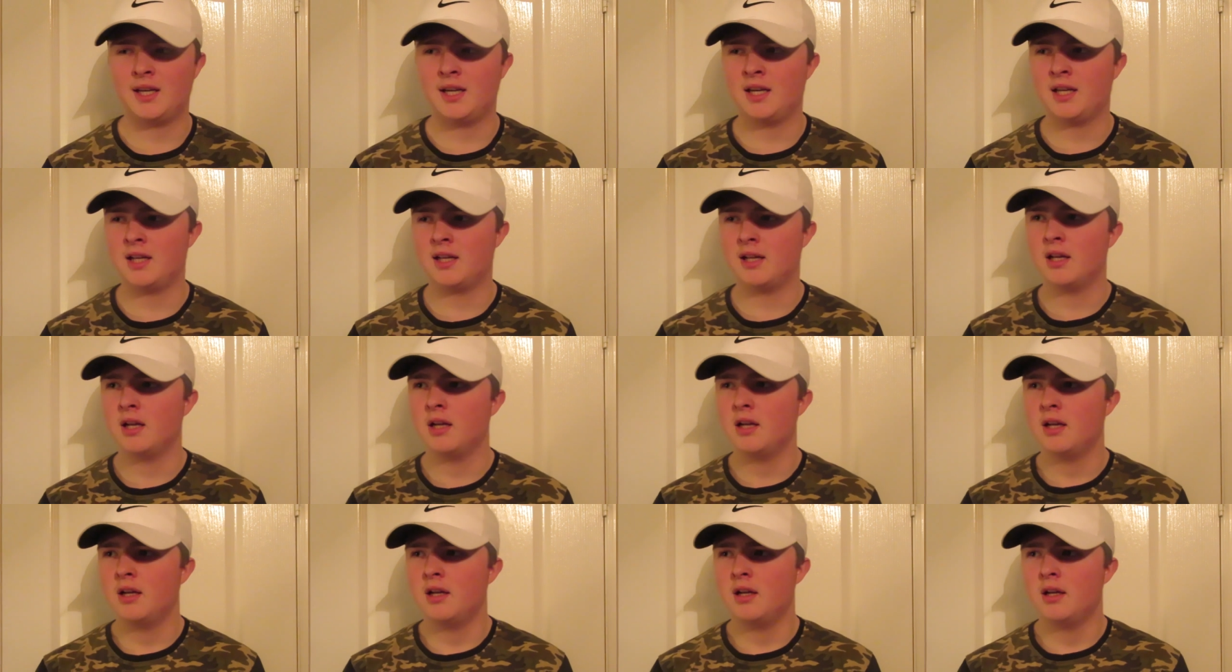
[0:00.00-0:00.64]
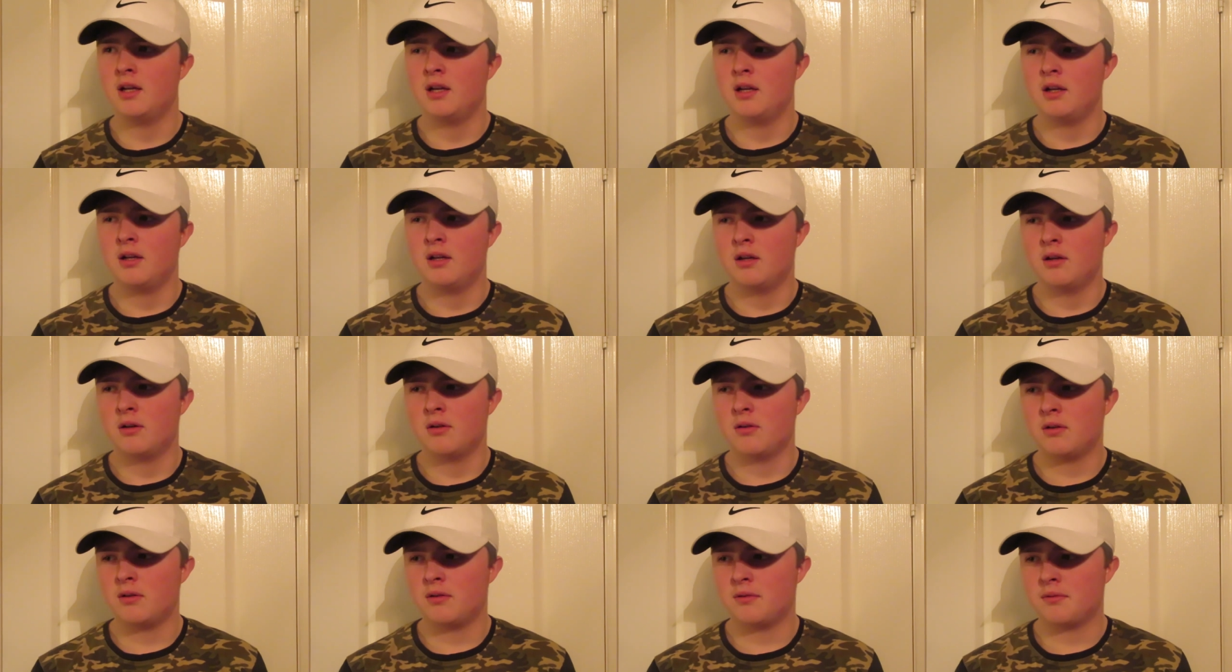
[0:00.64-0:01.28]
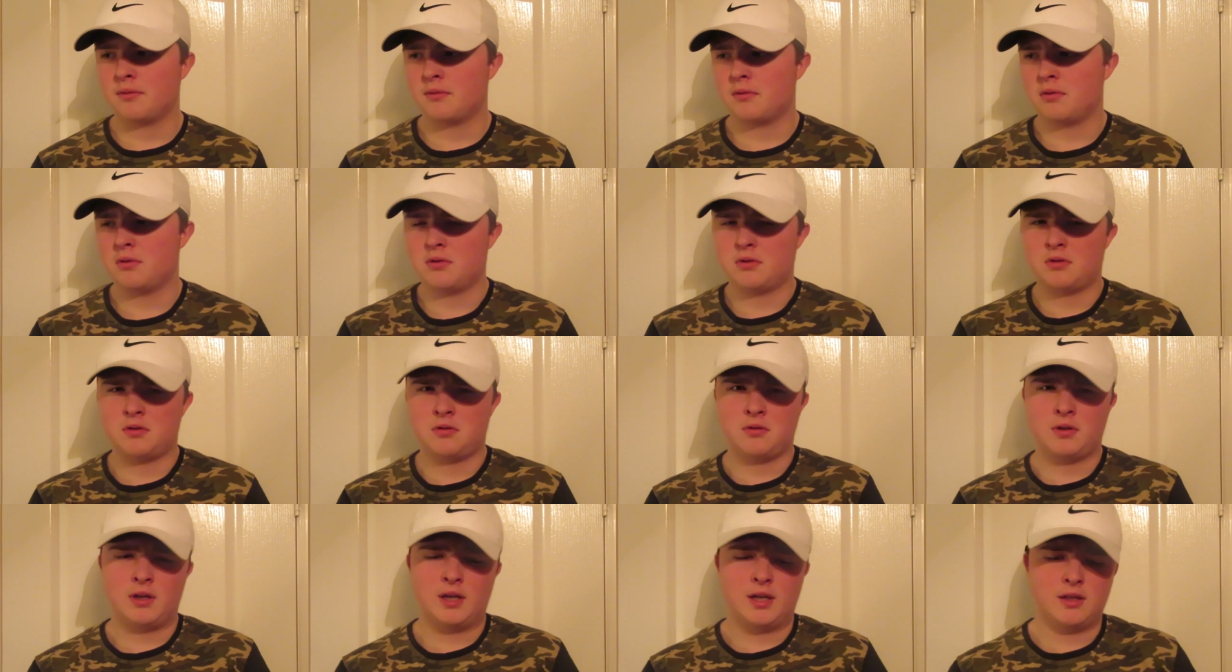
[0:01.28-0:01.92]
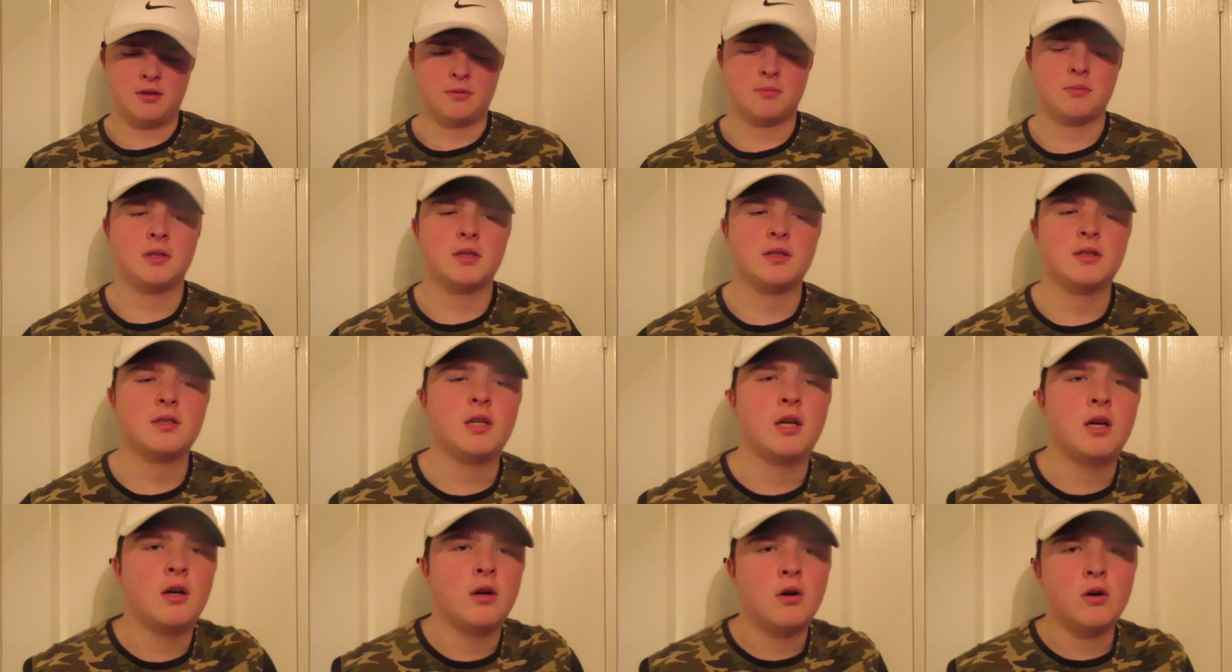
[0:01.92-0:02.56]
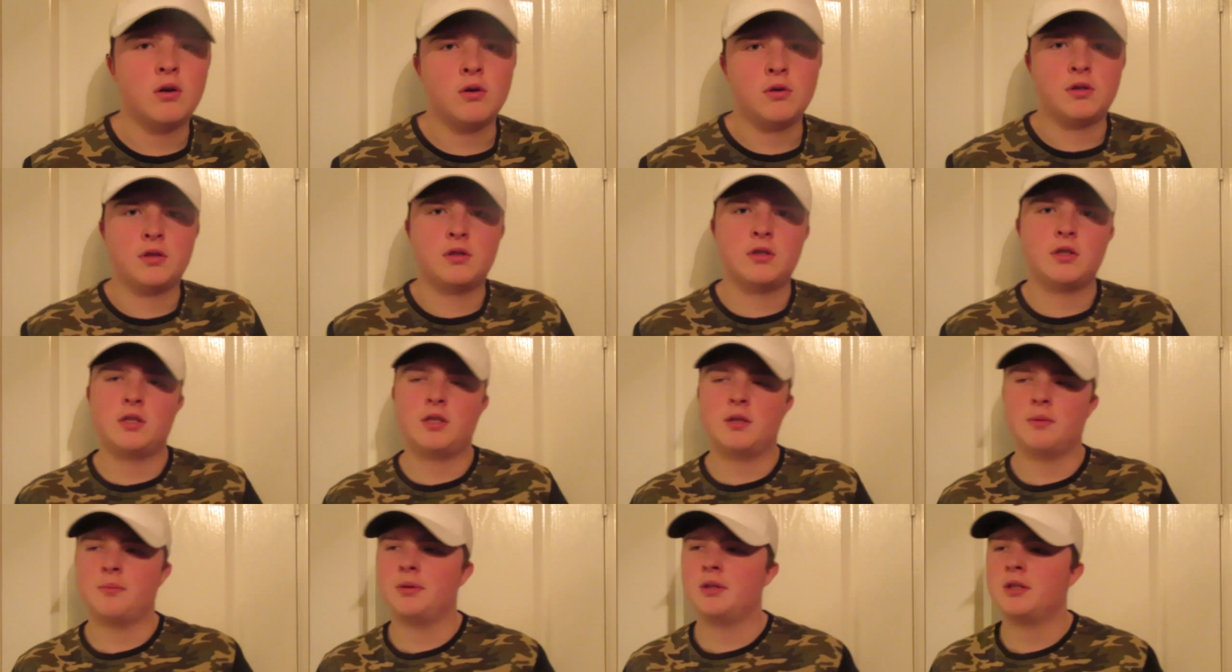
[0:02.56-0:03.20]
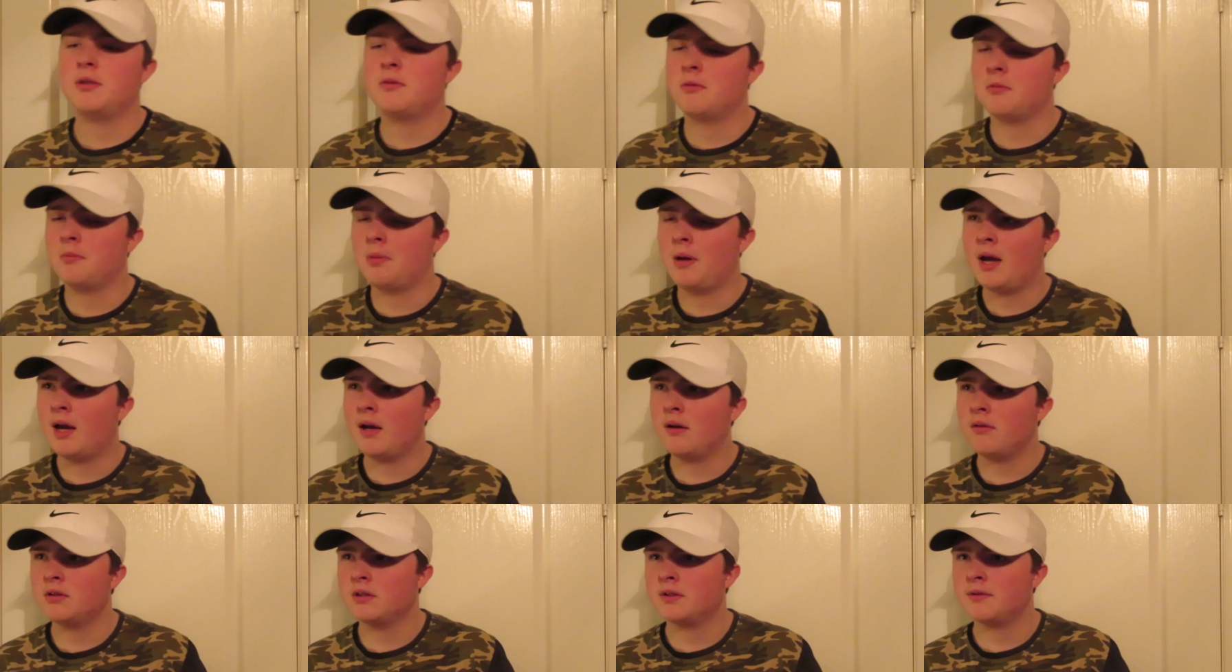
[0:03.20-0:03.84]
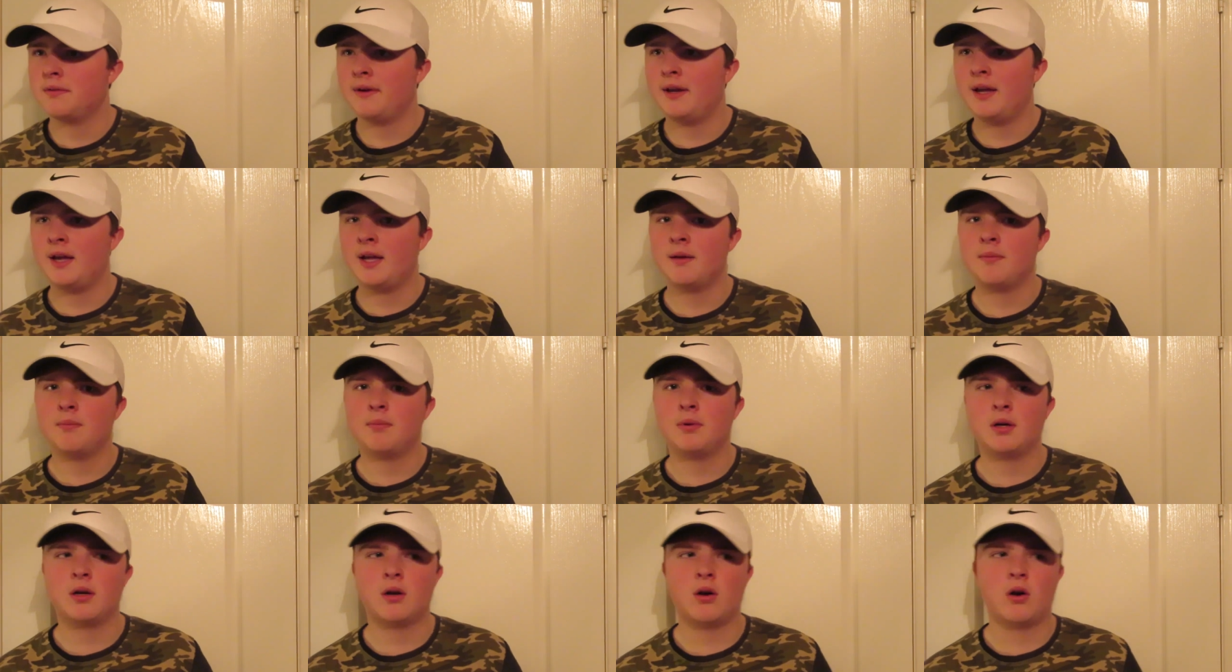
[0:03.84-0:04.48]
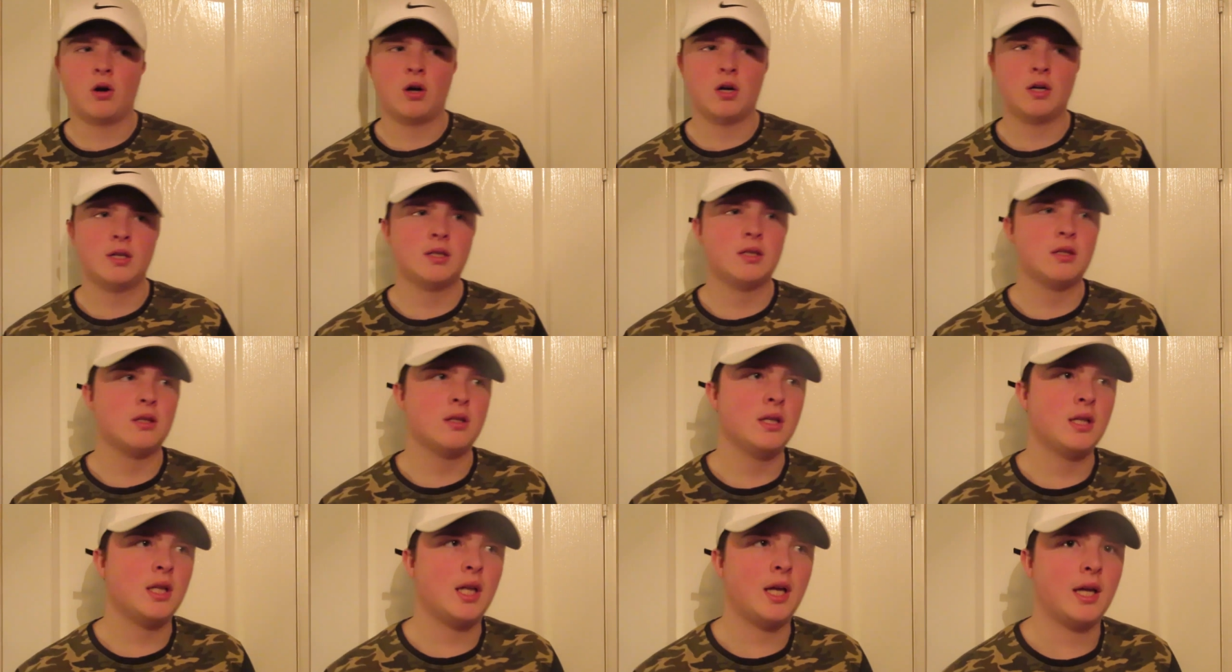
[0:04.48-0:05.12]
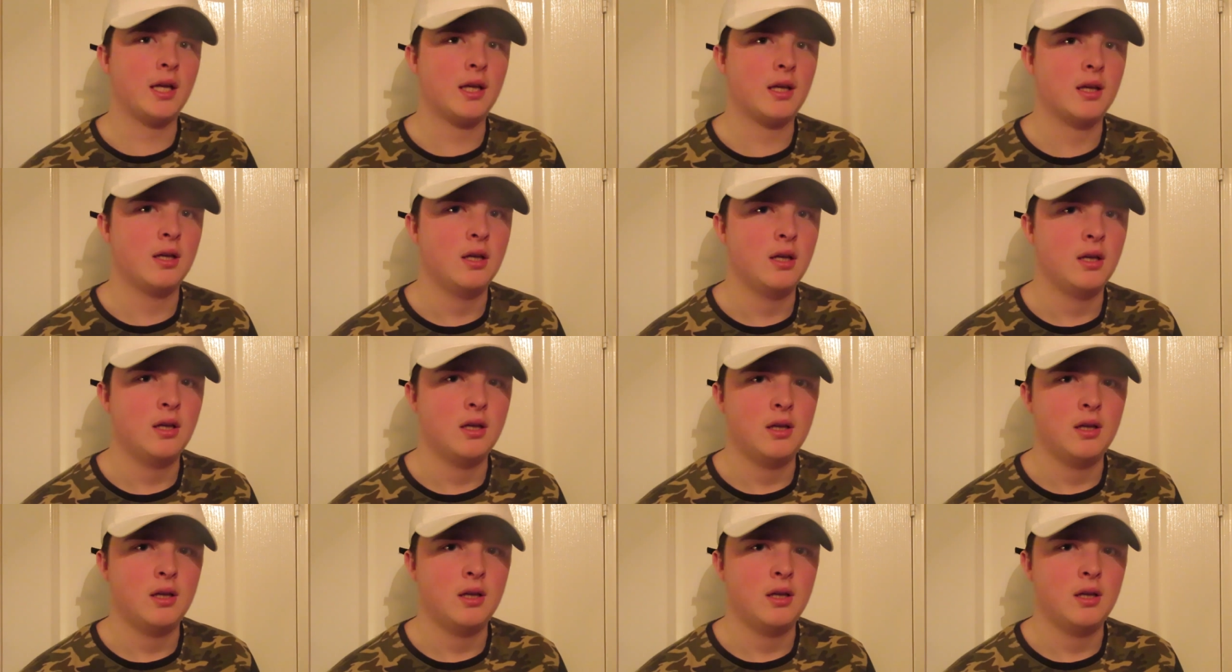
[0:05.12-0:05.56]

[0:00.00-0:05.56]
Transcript: and of course you guys might say, oh, you're just a Pittsburgh Penguins fan, but honestly, like,